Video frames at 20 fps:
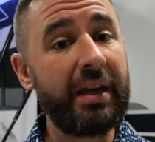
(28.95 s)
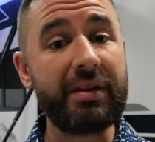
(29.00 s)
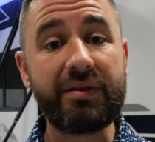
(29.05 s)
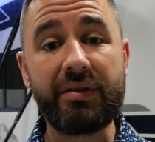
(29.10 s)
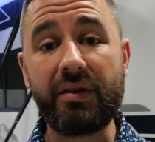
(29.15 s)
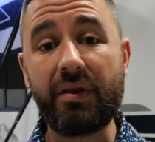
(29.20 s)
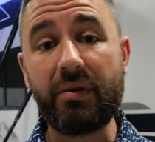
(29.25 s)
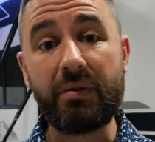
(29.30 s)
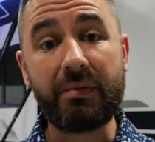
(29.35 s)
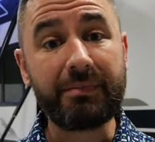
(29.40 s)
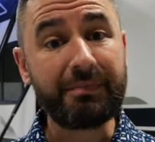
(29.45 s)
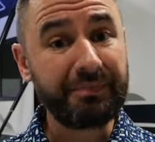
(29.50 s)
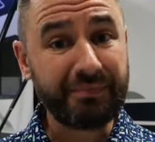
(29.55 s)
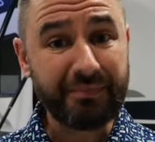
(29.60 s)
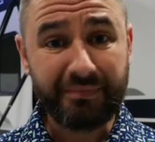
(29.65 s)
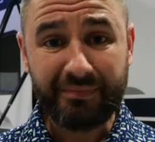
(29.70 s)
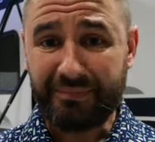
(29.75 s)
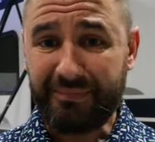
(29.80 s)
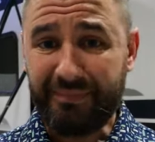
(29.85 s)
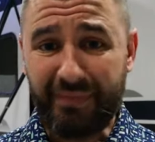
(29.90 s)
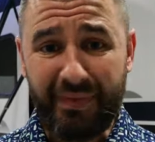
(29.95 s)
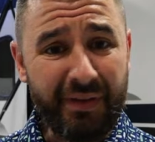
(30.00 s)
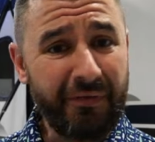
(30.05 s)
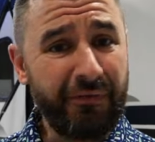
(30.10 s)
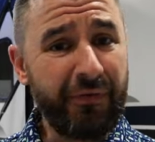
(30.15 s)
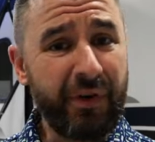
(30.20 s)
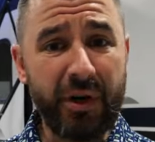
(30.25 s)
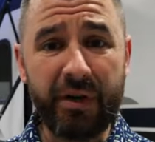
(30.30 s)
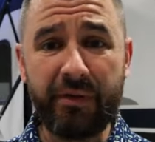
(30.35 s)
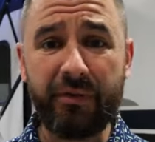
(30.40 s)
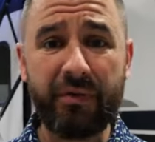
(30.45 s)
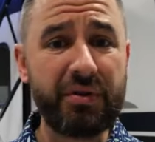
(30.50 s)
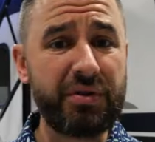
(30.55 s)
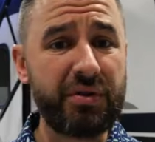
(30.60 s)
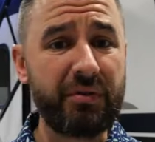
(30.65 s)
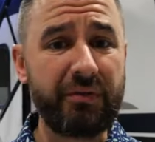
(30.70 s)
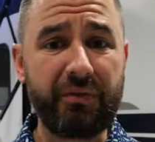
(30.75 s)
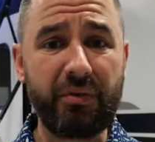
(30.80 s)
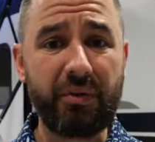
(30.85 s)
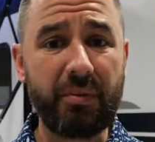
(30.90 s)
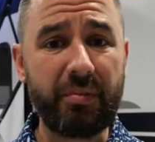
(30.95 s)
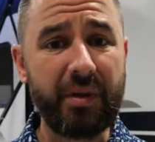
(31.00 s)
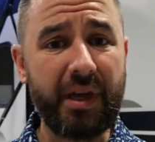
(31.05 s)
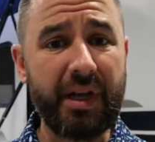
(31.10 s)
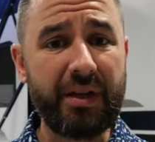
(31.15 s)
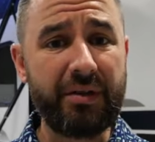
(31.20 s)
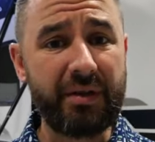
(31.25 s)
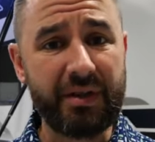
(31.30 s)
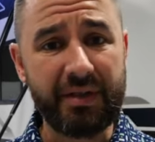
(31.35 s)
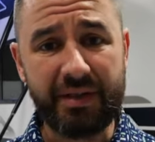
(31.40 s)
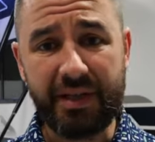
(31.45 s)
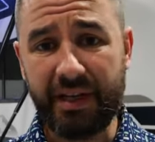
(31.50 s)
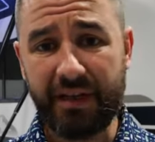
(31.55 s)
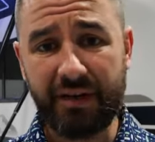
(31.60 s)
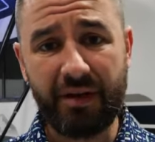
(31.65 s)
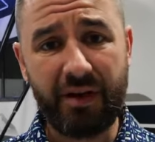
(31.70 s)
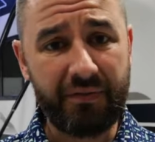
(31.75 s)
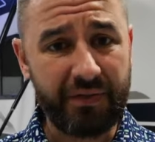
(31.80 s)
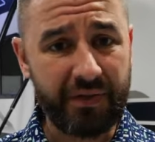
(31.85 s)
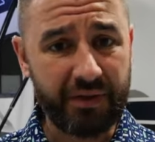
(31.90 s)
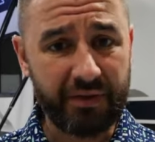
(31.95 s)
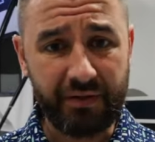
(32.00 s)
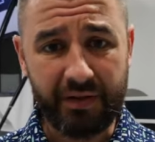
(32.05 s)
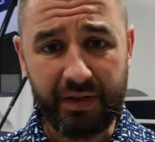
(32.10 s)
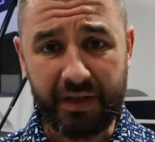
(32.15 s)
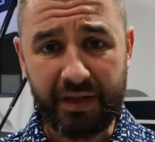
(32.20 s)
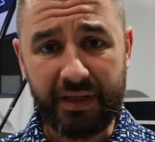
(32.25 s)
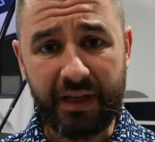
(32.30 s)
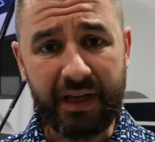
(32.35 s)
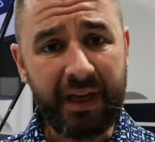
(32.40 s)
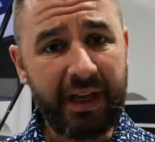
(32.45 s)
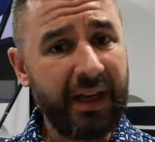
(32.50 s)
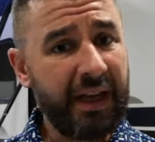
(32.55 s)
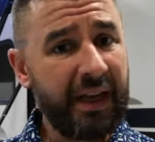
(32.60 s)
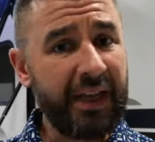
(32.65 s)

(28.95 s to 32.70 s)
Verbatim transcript: So very versatile floor plan. You can take it off the grid.